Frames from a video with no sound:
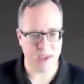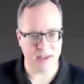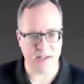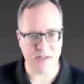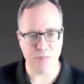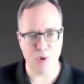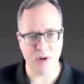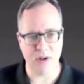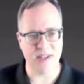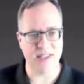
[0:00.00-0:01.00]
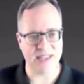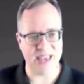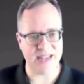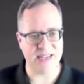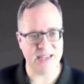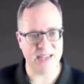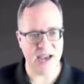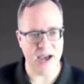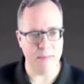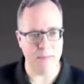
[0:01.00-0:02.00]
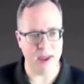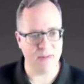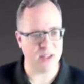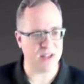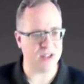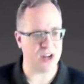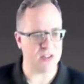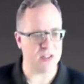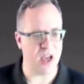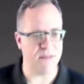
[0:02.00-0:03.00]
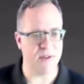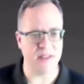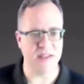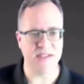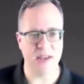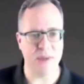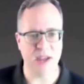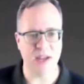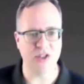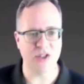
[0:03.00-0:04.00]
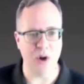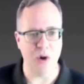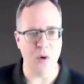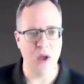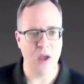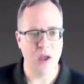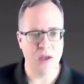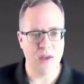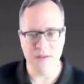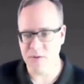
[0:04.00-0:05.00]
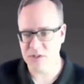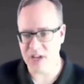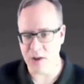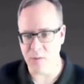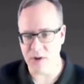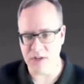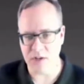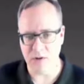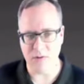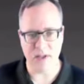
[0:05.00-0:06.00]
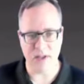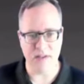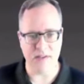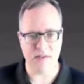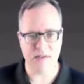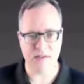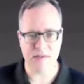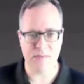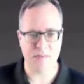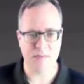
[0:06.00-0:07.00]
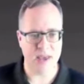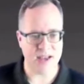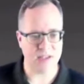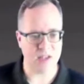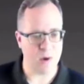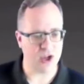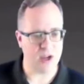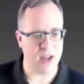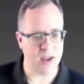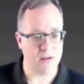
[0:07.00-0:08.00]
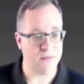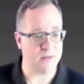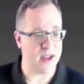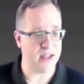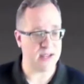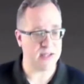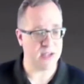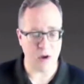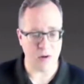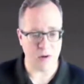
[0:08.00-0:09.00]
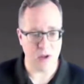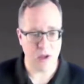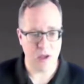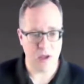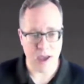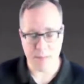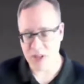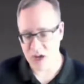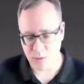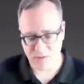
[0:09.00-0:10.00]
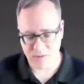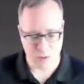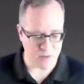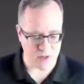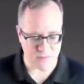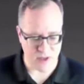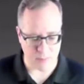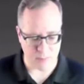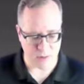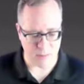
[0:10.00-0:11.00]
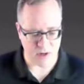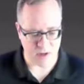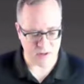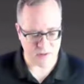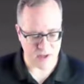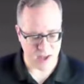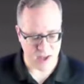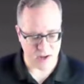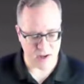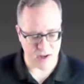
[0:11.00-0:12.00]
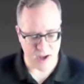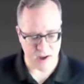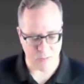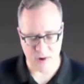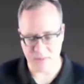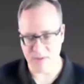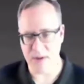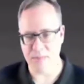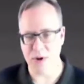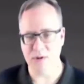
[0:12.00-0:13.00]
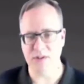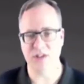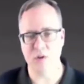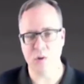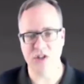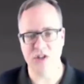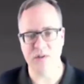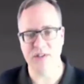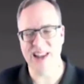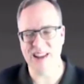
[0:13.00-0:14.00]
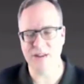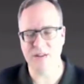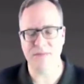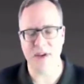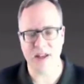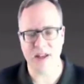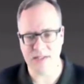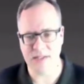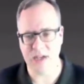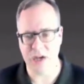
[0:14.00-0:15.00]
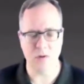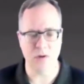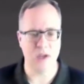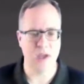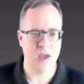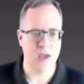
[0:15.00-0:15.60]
I think it's important that um, everything starts off on the same page. So, the first thing I want to do is ask the question How do you define legacy code? I belong to a few different developer communities, and uh, one of them I posed this question to. I said, How do you define legacy code?